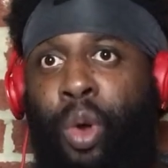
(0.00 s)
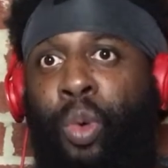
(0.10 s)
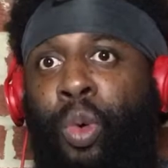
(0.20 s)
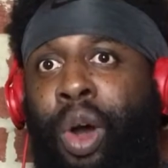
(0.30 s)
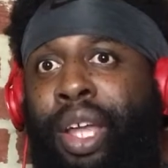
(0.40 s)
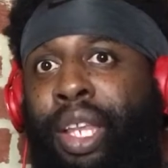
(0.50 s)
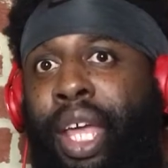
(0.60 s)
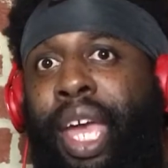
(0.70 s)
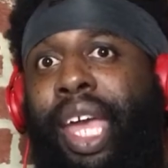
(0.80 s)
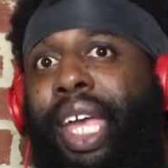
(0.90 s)
One,
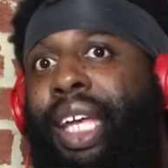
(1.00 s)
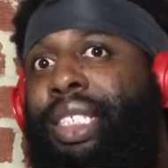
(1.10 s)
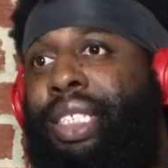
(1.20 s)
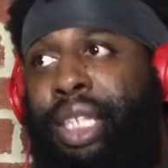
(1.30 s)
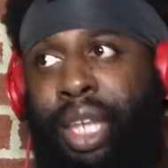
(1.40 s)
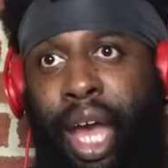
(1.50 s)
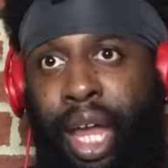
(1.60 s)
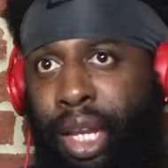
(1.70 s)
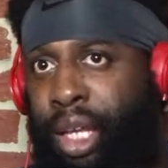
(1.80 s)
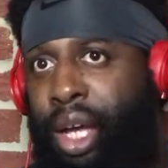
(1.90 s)
is
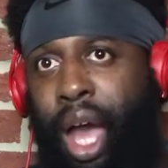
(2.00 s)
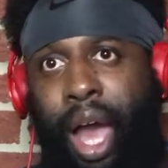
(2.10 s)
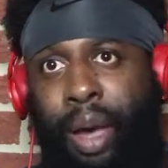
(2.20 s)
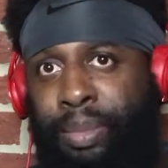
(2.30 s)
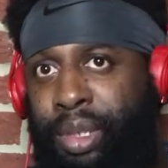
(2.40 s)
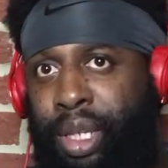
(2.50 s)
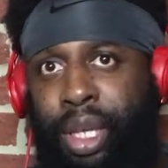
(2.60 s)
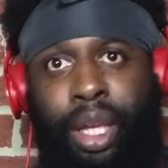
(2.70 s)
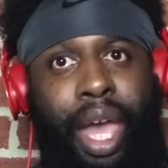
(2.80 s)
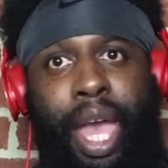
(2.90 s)
Nadia,
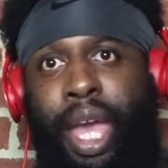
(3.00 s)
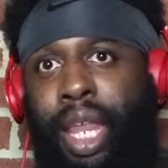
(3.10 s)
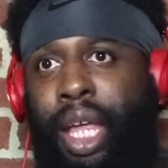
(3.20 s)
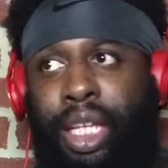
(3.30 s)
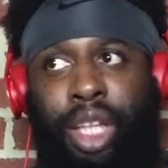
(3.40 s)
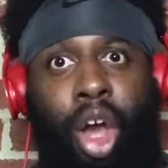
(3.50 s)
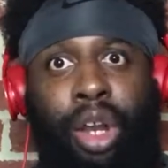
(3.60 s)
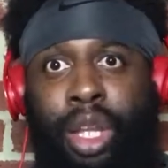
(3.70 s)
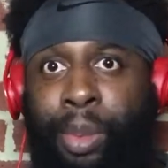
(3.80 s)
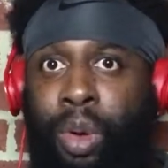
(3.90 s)
Abdid, Anna, is all
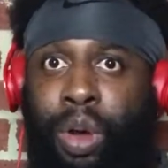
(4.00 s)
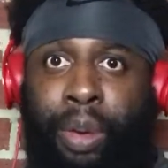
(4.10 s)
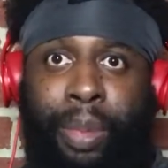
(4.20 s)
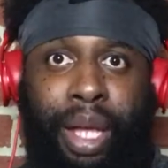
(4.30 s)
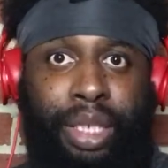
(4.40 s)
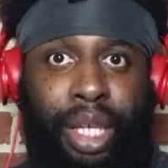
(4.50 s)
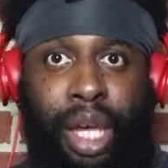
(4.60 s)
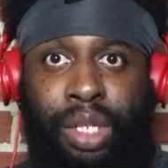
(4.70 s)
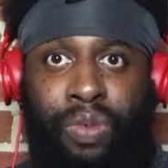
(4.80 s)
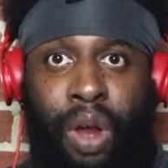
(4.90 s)
of them going to come back to
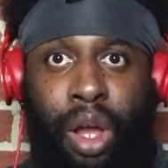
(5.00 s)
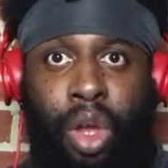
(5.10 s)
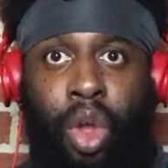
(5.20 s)
Castle Rock?